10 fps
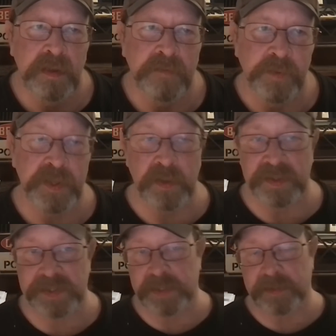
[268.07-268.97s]
if we
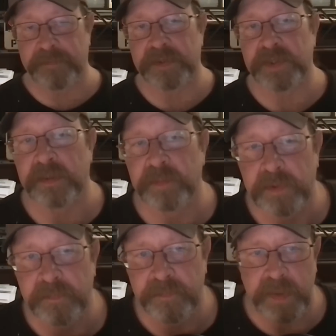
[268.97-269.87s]
go extinct, for
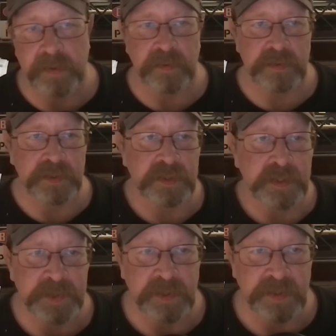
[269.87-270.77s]
example, and Earth just
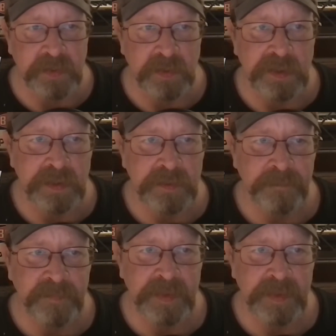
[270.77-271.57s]
keeps cooking along,